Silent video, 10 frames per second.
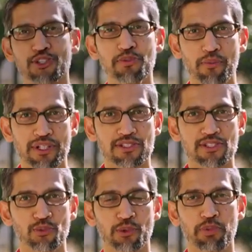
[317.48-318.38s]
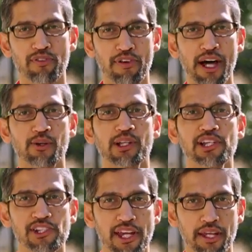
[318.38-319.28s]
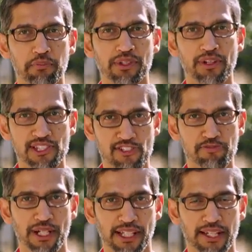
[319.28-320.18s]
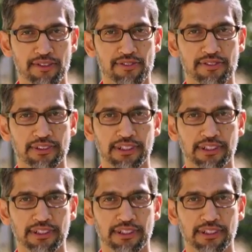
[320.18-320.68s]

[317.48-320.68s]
two moments would profoundly shape the rest of my life.